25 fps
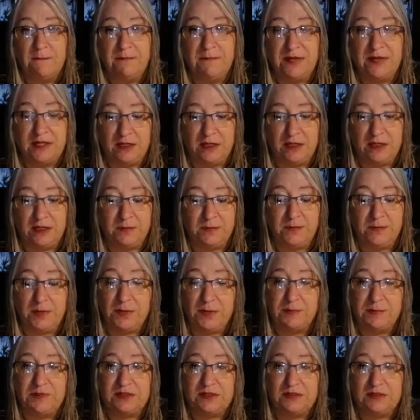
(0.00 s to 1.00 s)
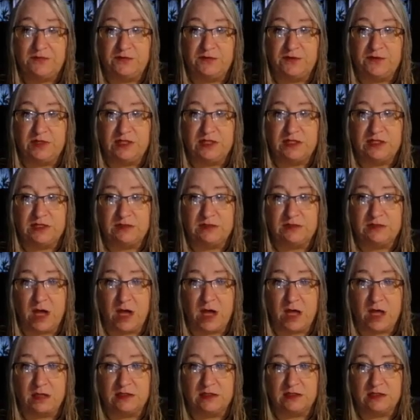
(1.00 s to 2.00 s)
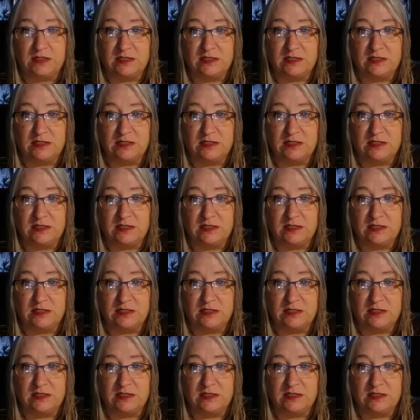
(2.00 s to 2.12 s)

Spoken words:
but the purpose for this box